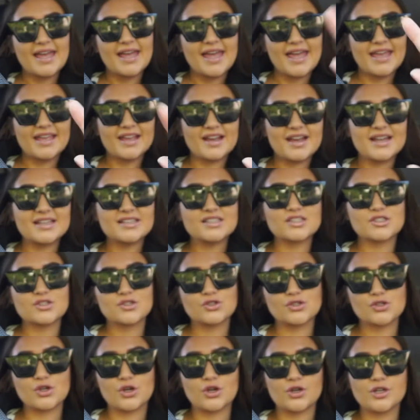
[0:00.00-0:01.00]
Hey guys,
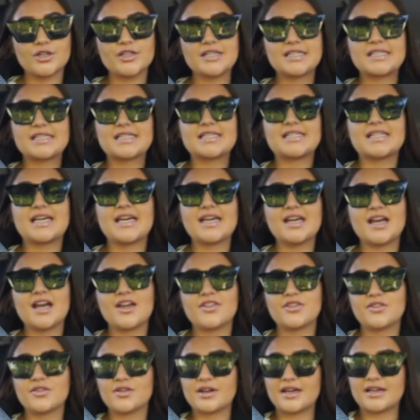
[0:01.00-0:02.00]
so today
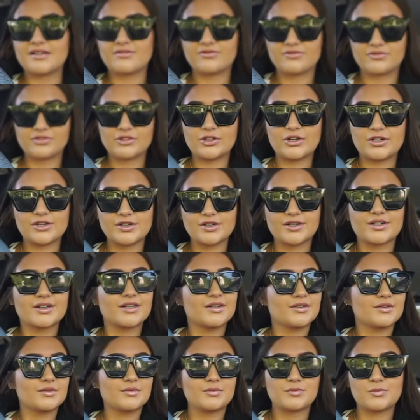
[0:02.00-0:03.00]
I thought I'd vlog
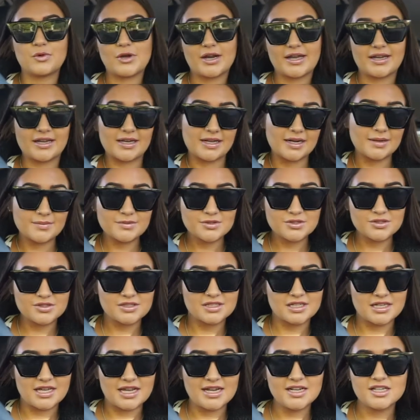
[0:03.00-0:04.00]
what I get up to
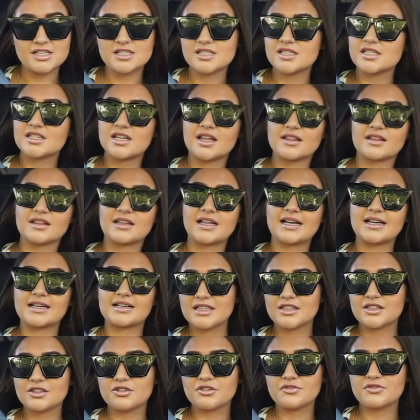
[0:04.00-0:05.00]
today, just another
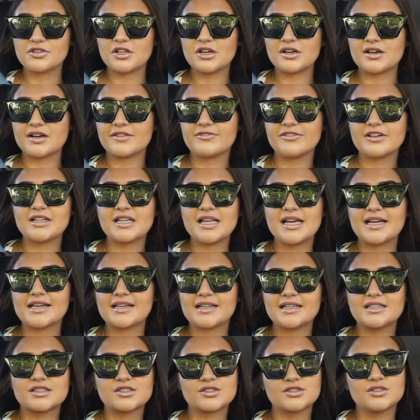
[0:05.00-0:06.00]
like little vlog. I feel
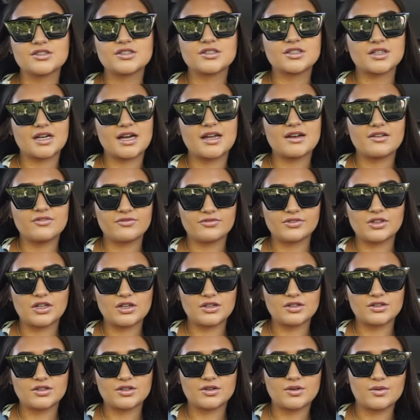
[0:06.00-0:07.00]
like it's good to kind of
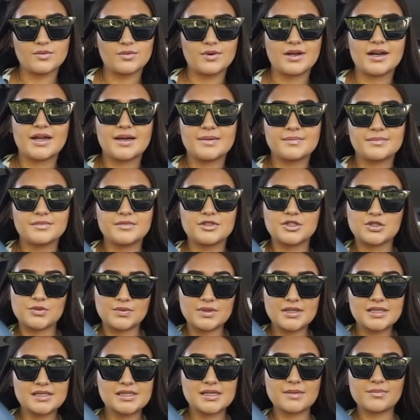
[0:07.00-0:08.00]
vlog when I'm
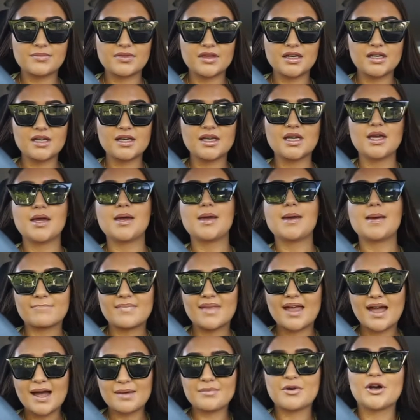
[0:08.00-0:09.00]
doing something.
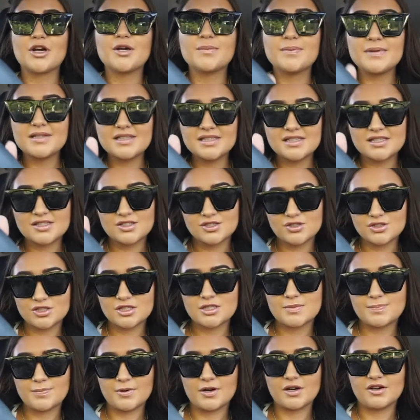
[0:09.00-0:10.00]
I'm hoping this is a good
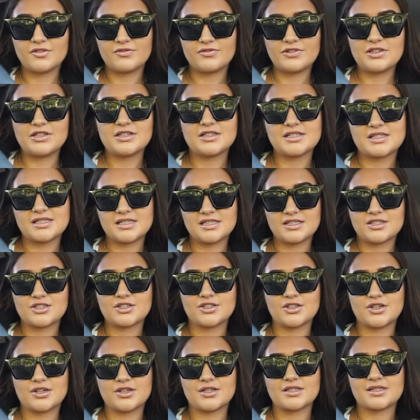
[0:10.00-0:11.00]
spot for you to sit
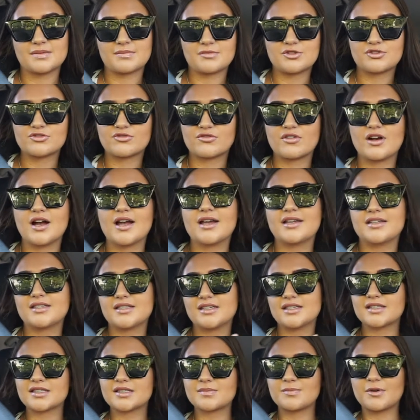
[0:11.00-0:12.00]
too, because I'm trying to
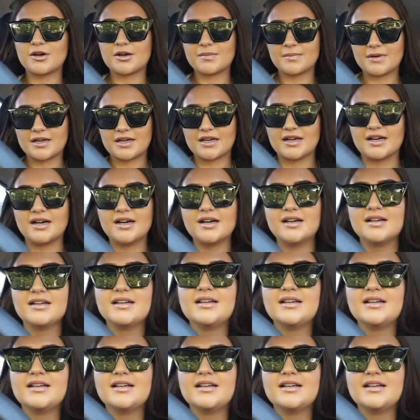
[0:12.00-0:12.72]
get a spot in my car,